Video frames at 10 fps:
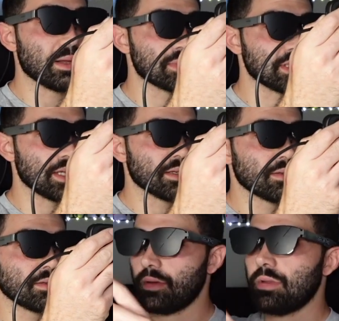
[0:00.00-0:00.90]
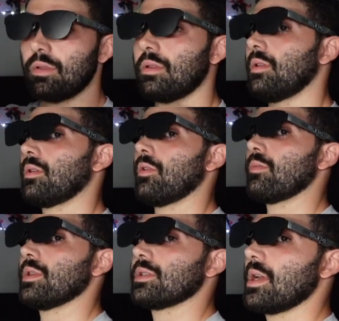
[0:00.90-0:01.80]
I'm seeing. Go
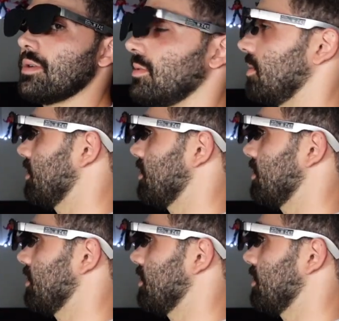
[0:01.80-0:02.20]
from this angle,